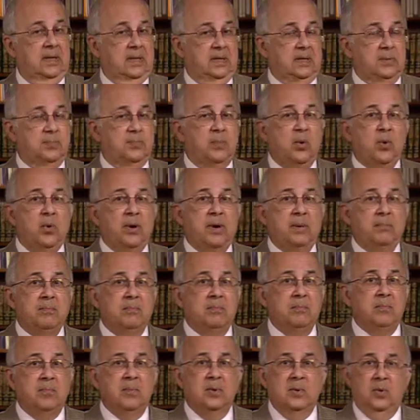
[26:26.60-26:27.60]
His
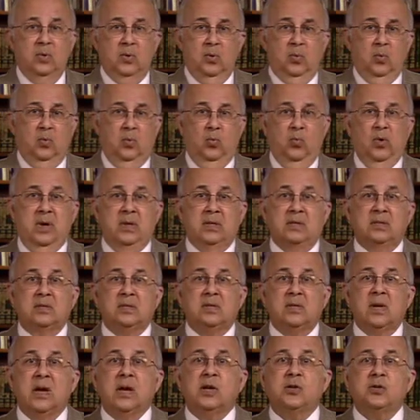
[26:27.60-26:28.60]
poem, well
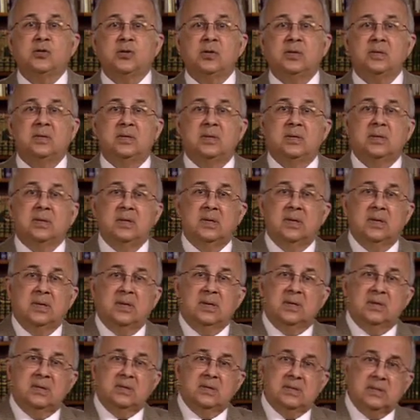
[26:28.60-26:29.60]
structured,
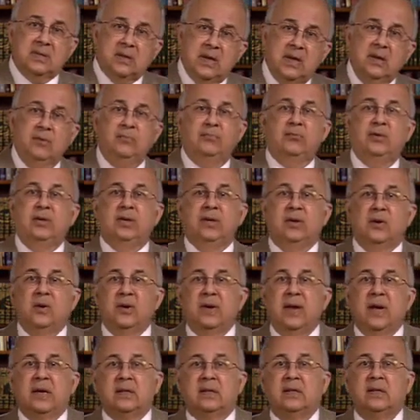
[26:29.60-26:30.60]
skillfully
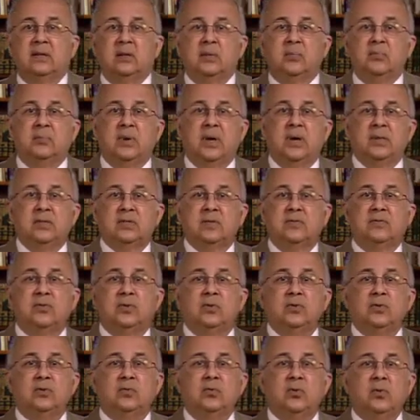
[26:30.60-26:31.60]
connected the parts of the
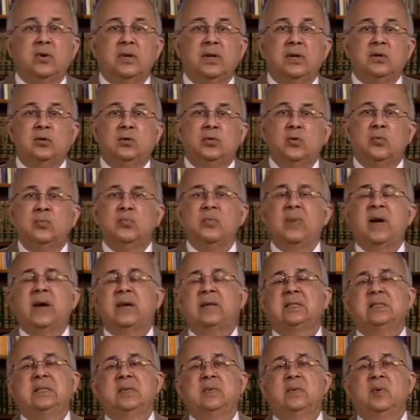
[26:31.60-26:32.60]
story to
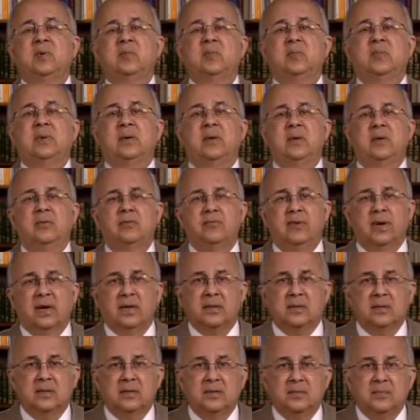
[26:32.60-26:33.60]
maximum
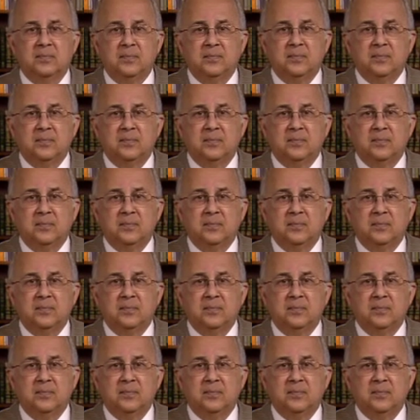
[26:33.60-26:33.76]
effect.